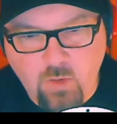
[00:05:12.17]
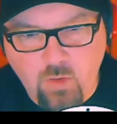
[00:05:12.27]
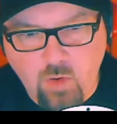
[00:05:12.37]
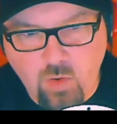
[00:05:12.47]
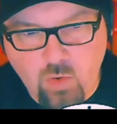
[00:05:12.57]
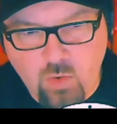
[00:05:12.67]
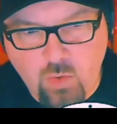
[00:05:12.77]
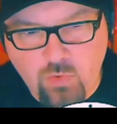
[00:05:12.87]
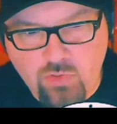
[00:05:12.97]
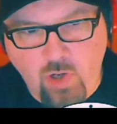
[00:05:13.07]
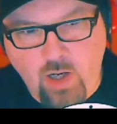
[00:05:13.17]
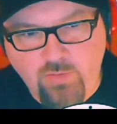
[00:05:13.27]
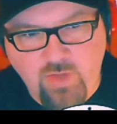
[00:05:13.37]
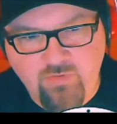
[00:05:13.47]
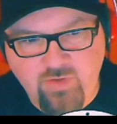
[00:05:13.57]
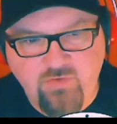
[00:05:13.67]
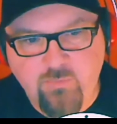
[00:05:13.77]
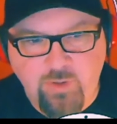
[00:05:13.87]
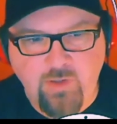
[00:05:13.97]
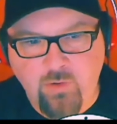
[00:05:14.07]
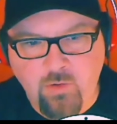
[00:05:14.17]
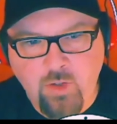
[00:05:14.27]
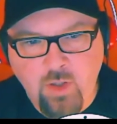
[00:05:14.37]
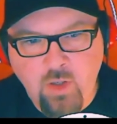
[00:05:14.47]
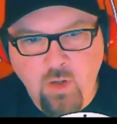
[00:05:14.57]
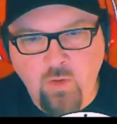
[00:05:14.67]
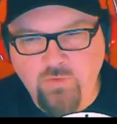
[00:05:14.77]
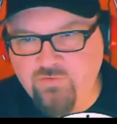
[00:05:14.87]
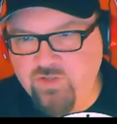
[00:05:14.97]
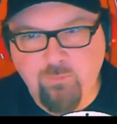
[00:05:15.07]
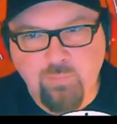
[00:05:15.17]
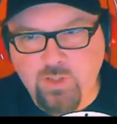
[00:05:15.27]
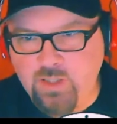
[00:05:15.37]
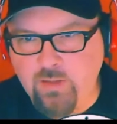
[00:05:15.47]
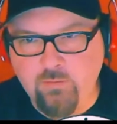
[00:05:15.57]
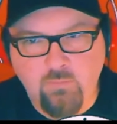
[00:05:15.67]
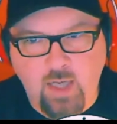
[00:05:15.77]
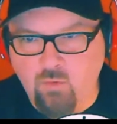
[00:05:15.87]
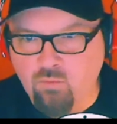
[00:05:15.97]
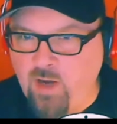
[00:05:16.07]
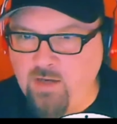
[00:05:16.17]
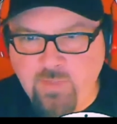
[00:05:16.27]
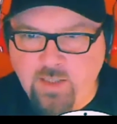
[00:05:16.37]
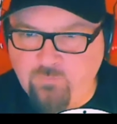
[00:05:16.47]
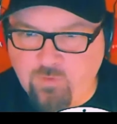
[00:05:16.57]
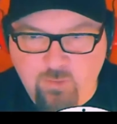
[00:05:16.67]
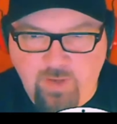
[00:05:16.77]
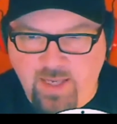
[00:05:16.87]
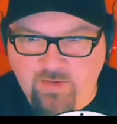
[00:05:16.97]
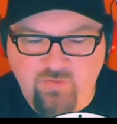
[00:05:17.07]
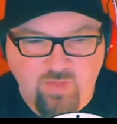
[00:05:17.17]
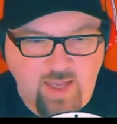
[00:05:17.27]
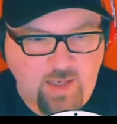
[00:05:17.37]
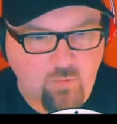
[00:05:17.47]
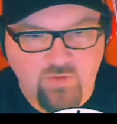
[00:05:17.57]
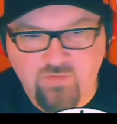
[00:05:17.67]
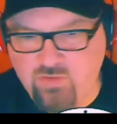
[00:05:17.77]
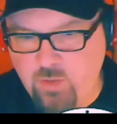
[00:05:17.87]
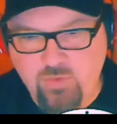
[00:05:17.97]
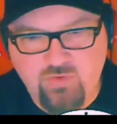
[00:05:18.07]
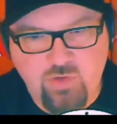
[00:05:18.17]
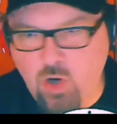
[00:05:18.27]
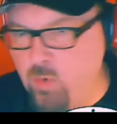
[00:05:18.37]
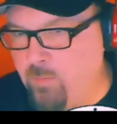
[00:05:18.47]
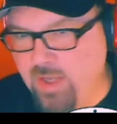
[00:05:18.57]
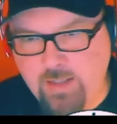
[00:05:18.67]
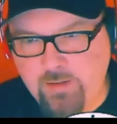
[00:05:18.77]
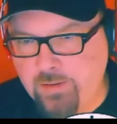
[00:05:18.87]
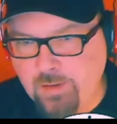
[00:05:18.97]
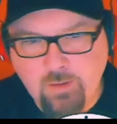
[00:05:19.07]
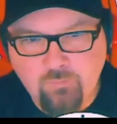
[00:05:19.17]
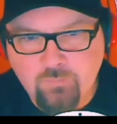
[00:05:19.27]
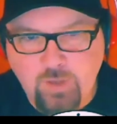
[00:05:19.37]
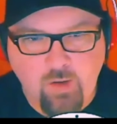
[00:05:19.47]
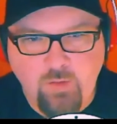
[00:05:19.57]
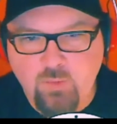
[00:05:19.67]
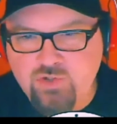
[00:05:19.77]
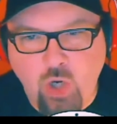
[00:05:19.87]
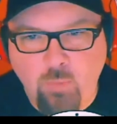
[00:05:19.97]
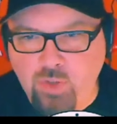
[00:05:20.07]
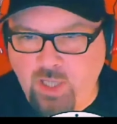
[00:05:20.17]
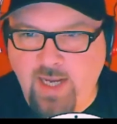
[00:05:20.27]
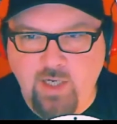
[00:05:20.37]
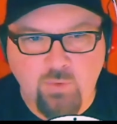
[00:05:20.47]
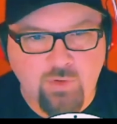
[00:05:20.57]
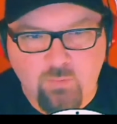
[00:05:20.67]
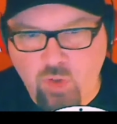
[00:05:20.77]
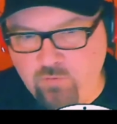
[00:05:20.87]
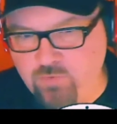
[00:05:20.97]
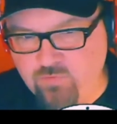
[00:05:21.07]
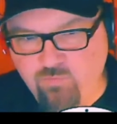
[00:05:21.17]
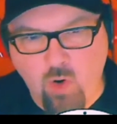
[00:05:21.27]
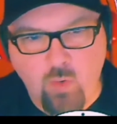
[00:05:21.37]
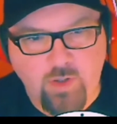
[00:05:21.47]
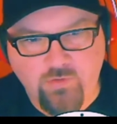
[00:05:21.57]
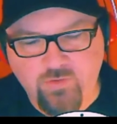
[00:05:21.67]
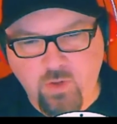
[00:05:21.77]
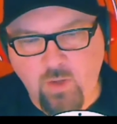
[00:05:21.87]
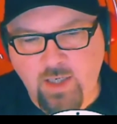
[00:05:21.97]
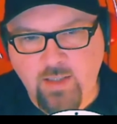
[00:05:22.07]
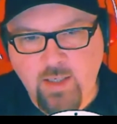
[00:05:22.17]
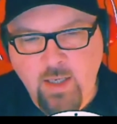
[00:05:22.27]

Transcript: who thought that this bill was simply kind of red meat for the base, that was there was no big, you know, there was no plan to really move this forward and so on.